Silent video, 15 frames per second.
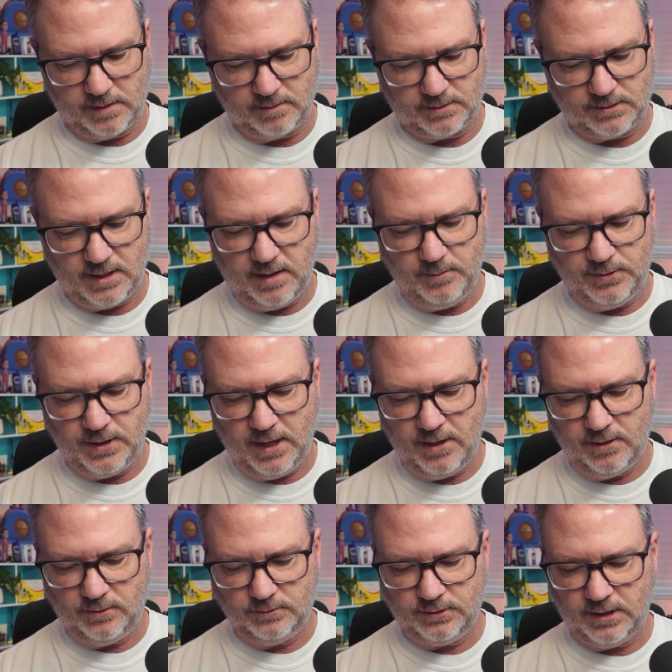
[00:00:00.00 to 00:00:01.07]
Same
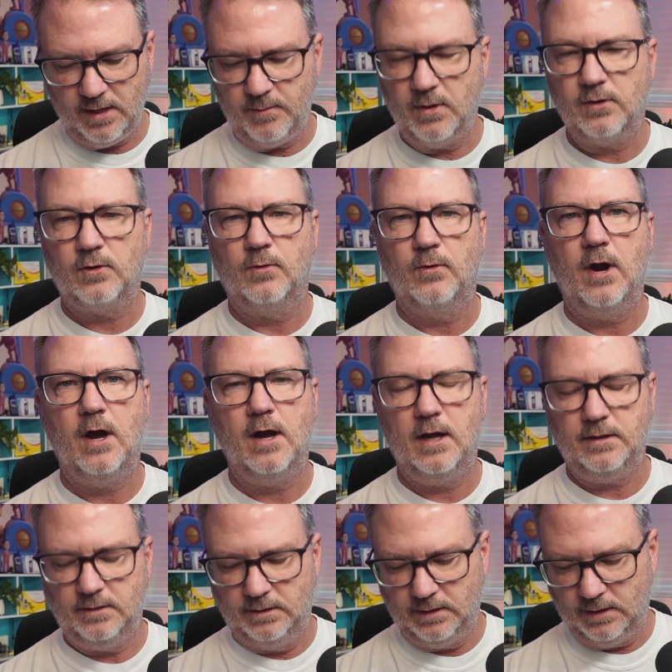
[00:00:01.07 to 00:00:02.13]
channel, same Uncle
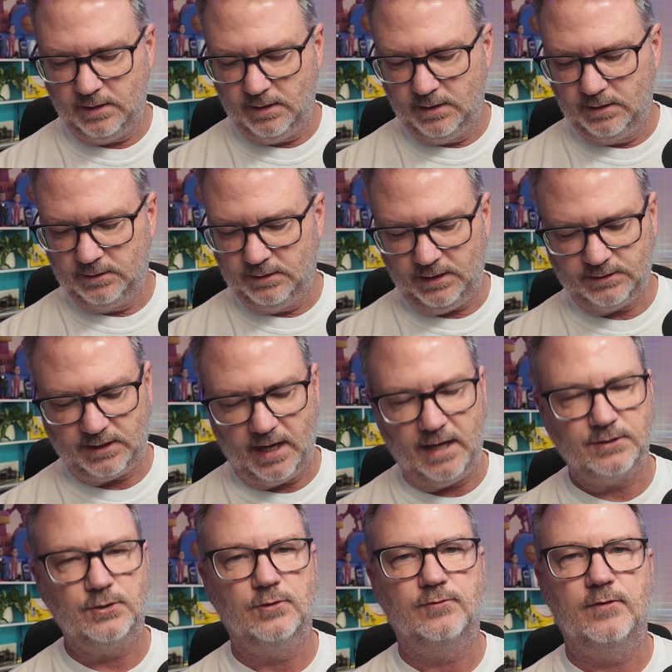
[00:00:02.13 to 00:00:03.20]
Rod, less
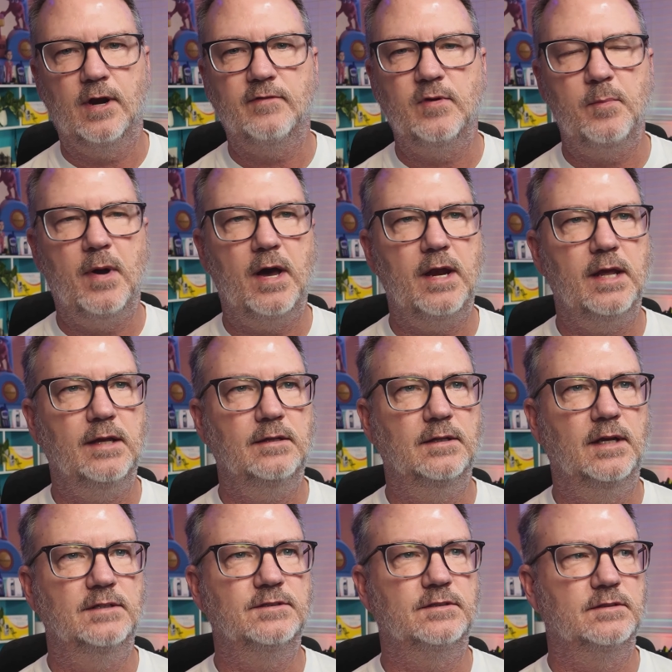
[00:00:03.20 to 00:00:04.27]
hassle for everybody,
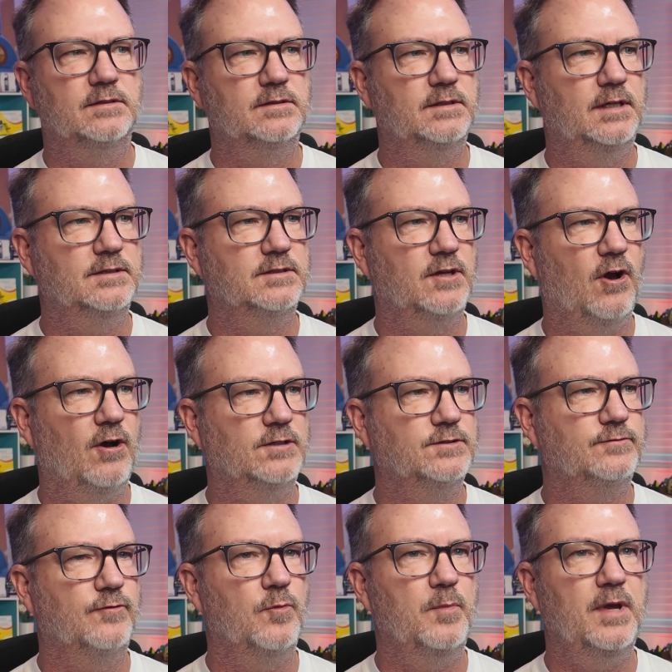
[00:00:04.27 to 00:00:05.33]
less
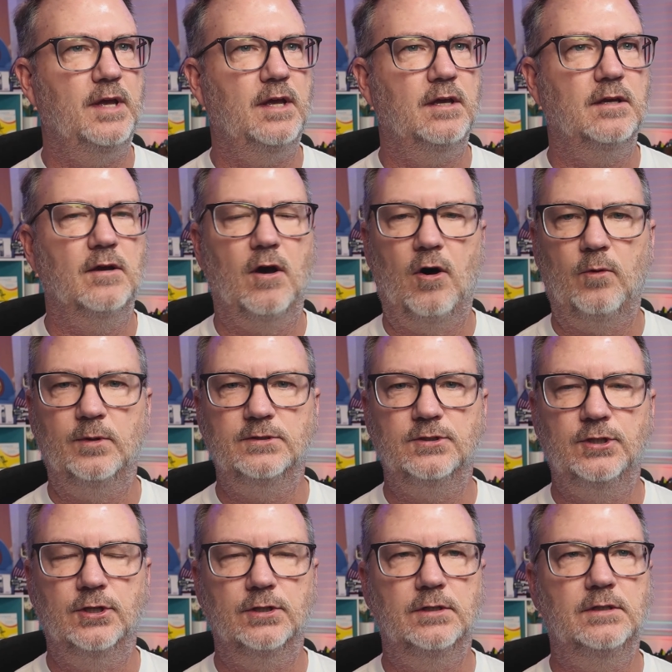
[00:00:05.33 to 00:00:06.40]
costs for me. Always
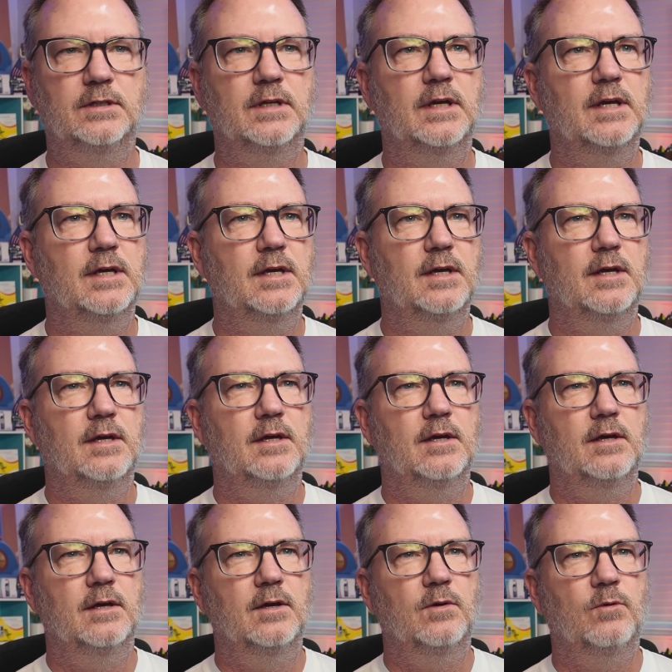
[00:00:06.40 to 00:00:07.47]
good.
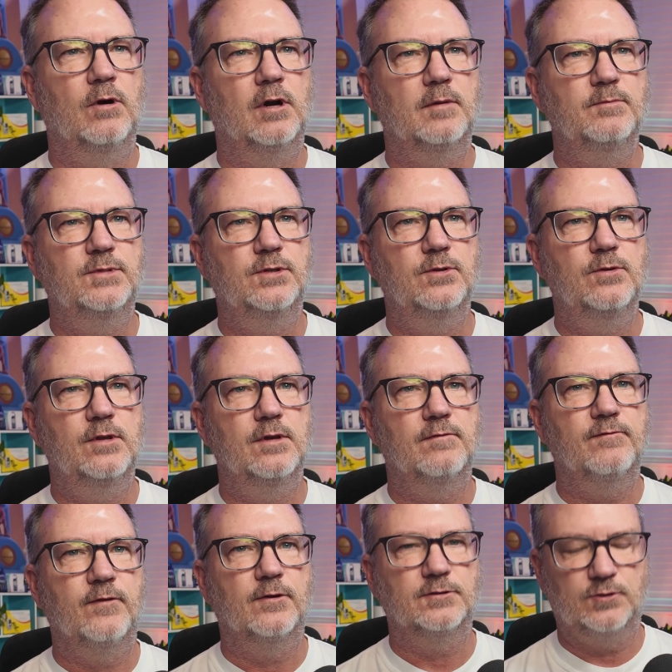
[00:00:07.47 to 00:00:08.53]
Welcome to the
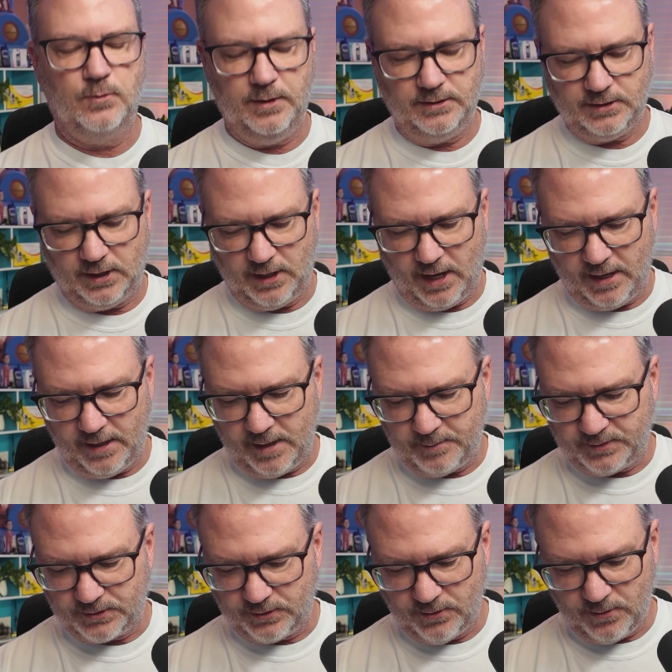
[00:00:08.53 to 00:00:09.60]
first Wednesday night
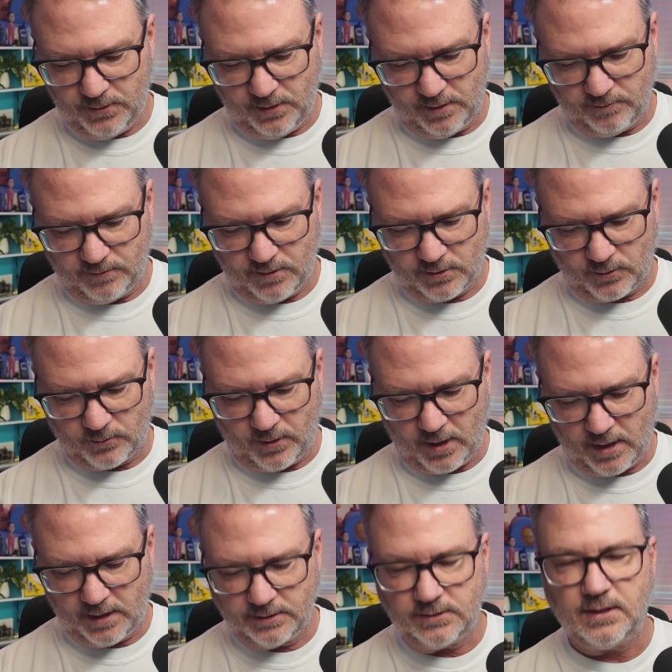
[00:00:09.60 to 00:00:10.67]
episode of Uncle
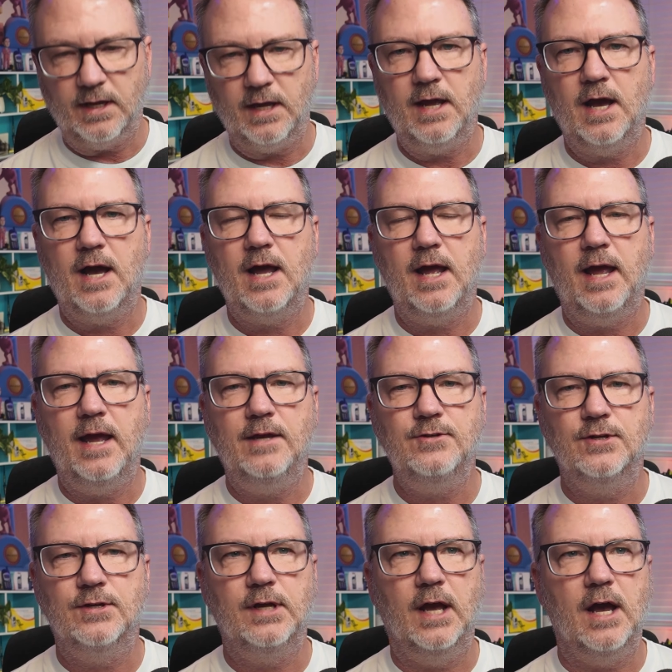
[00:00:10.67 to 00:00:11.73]
Rod's AI
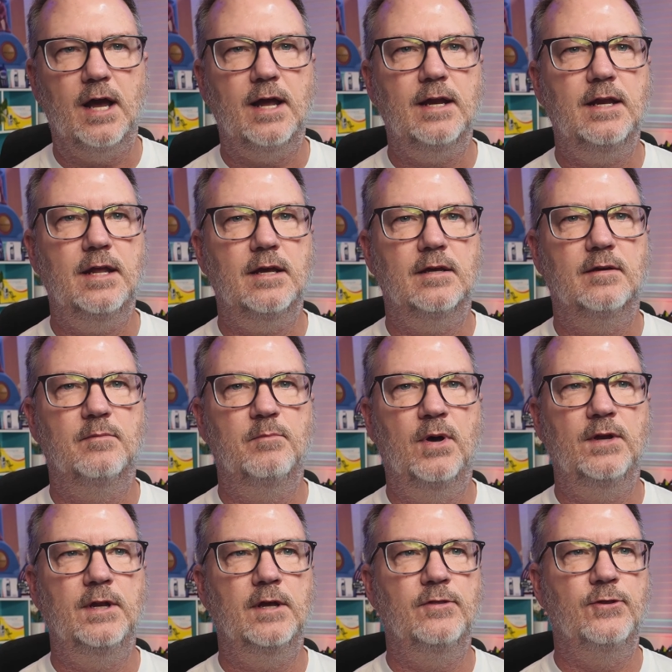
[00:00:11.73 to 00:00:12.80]
Agent Guide.
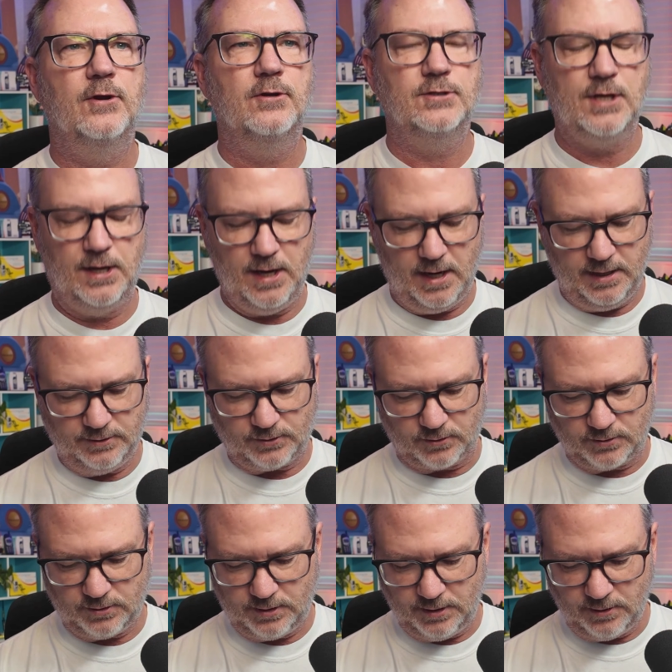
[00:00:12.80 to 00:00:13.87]
Monday and Thursday nights are
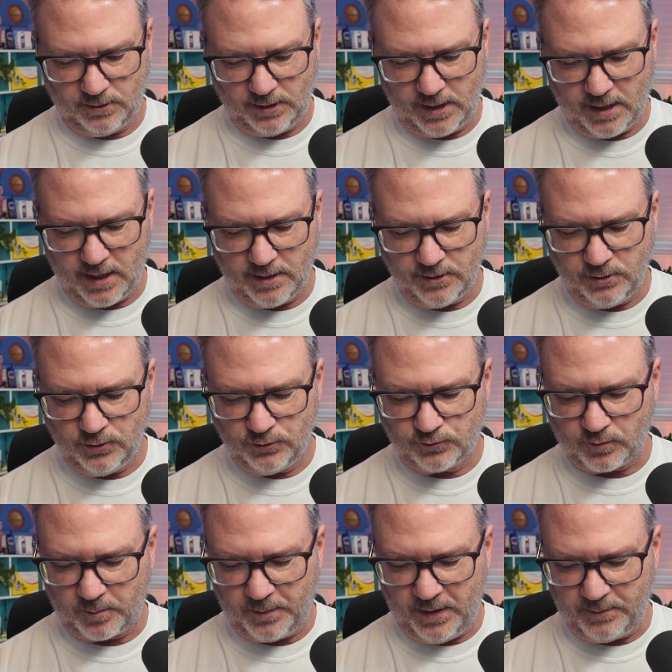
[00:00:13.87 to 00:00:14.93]
still AI news
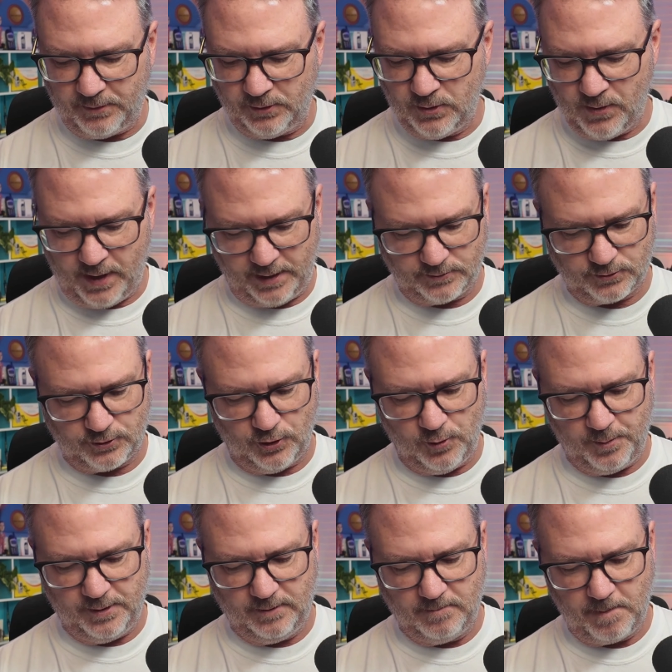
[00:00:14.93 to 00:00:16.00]
for people who ain't
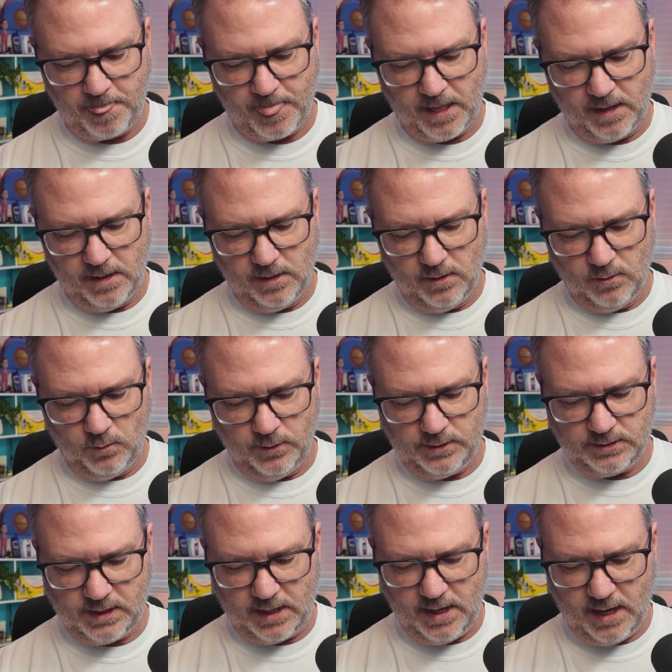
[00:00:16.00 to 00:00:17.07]
stupid.
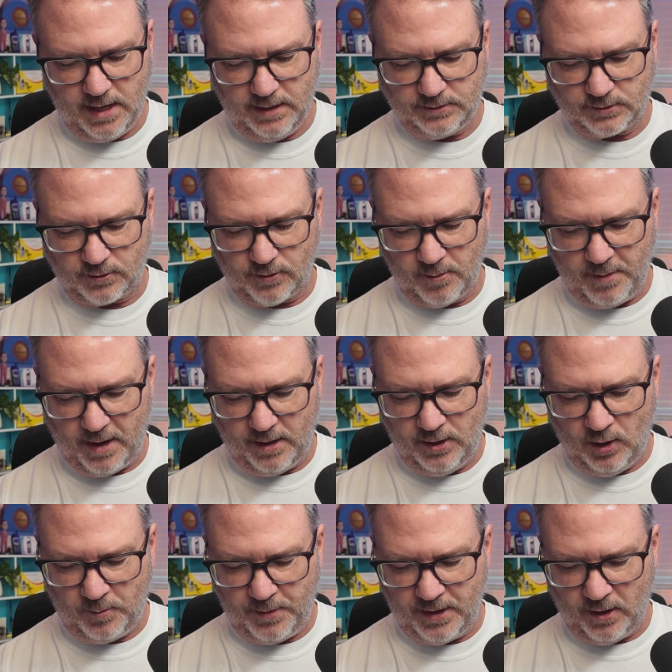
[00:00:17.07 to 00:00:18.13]
Wednesday nights are about
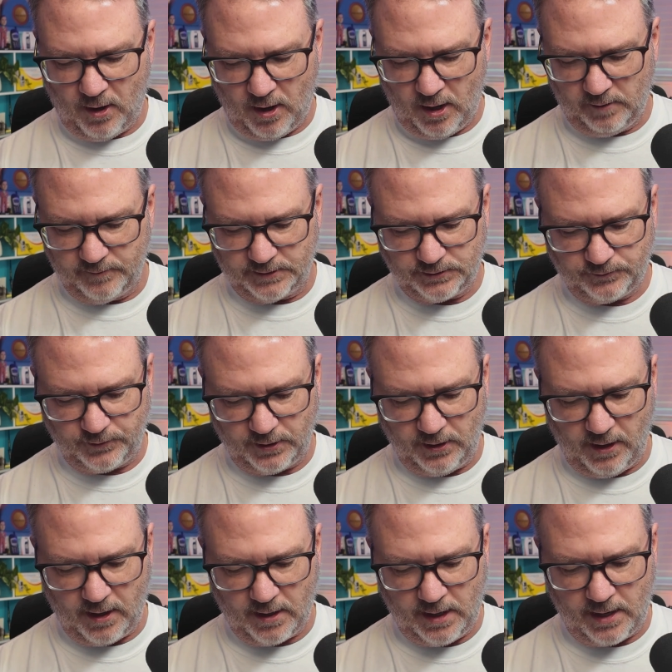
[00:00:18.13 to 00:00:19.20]
helping all of us
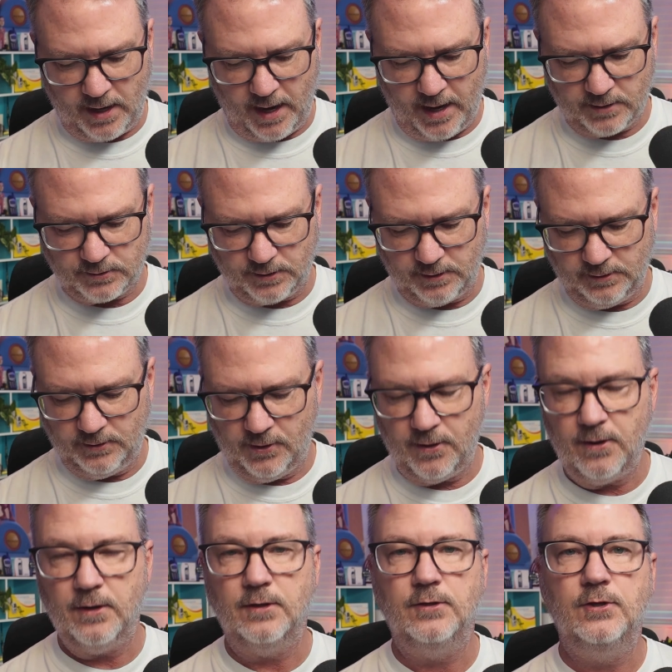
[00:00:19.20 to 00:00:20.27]
figure out how to actually
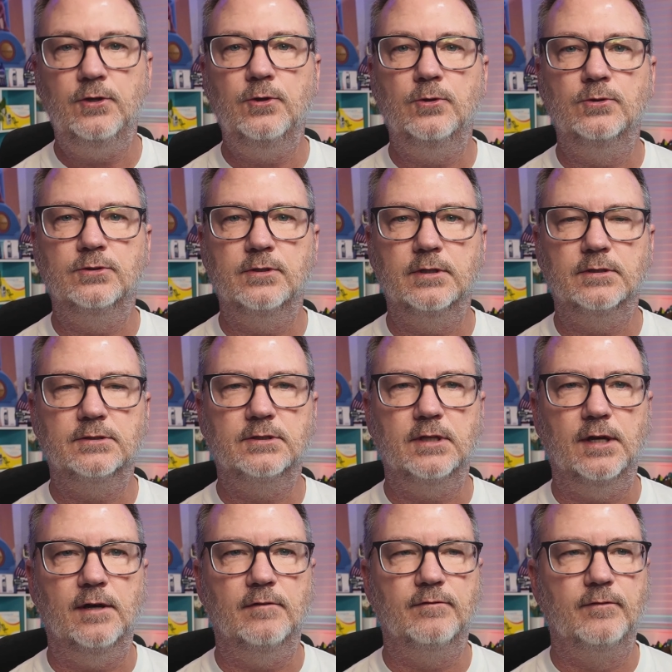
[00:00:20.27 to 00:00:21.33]
learn and use this
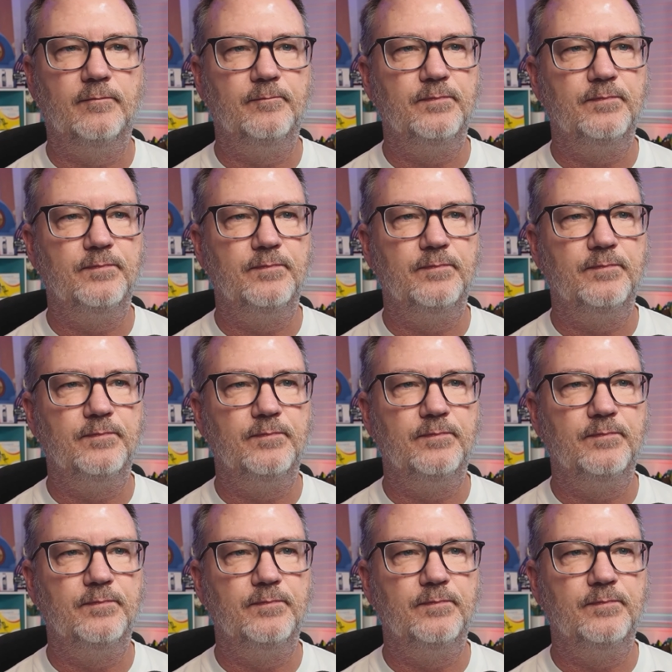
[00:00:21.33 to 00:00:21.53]
stuff.